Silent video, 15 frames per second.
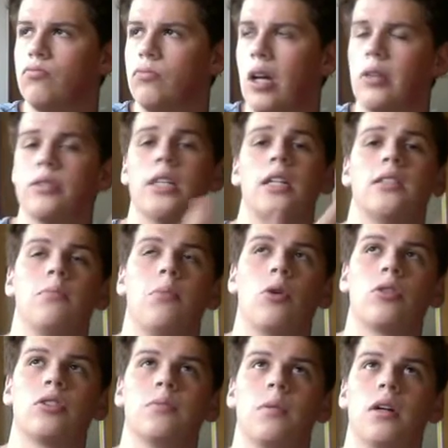outside the
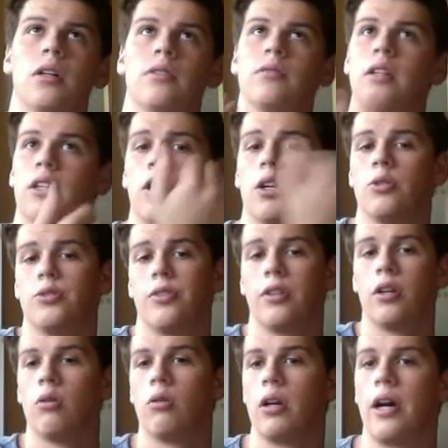box, but like close to the
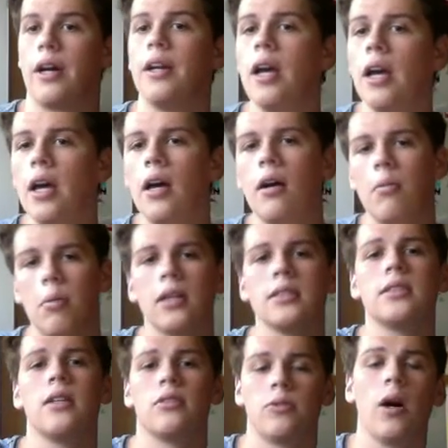goal line.
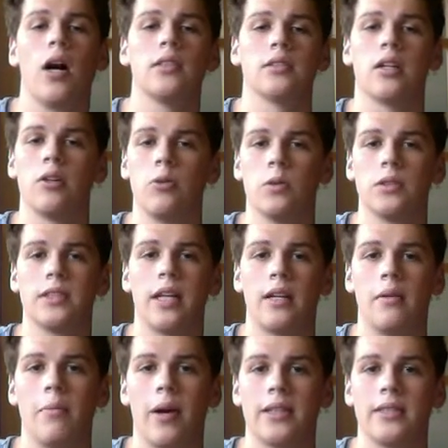Passed it out to Hazard, who was
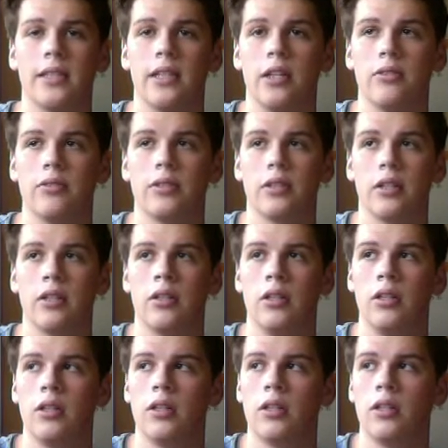standing basically on the
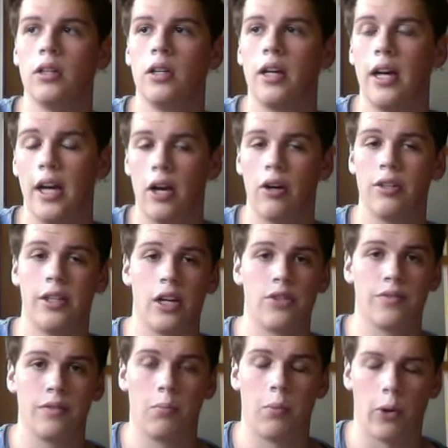edge
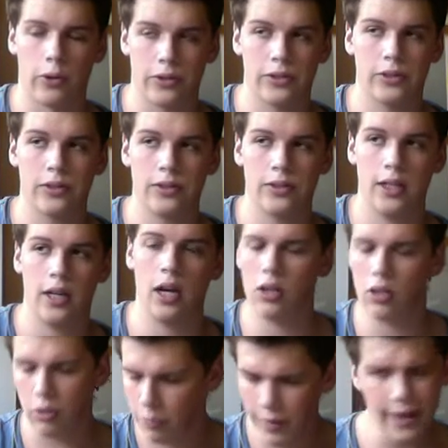of the box,
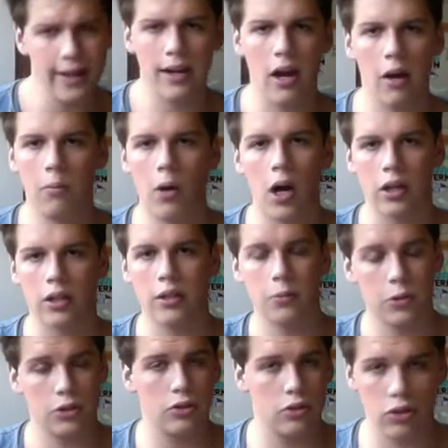completely unmarked. He
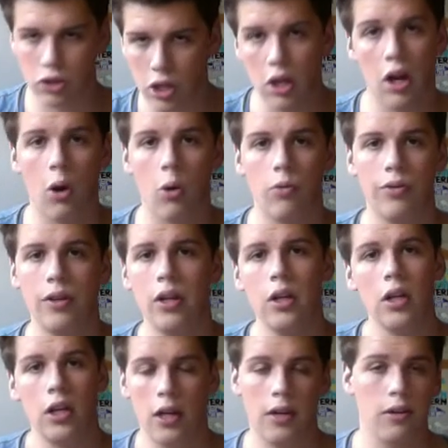was just alone.
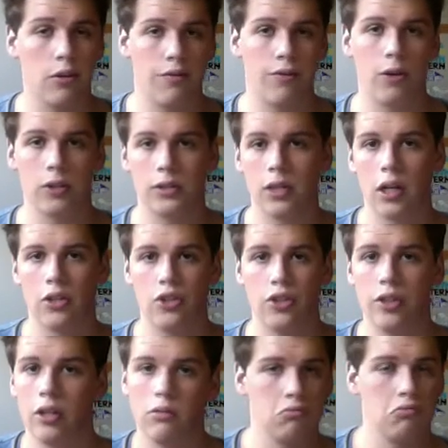he had a good first touch and
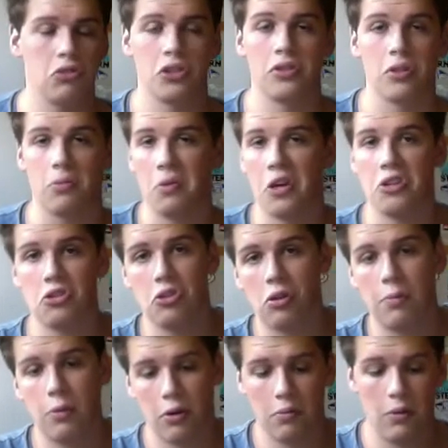then just a great
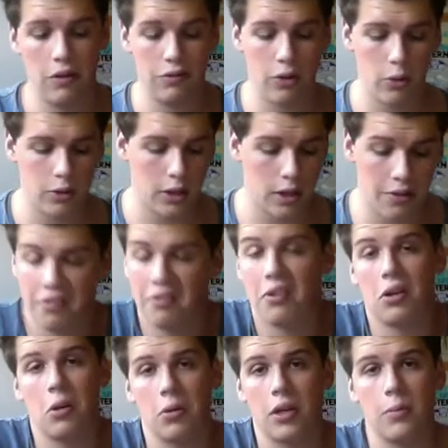shot bottom left corner. Nothing the
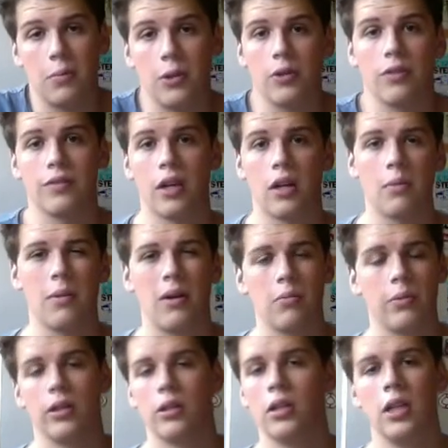goalkeeper could have done about,
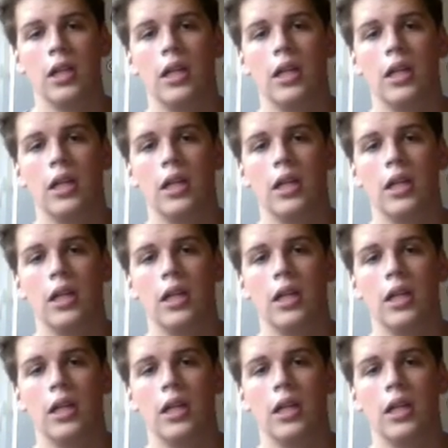but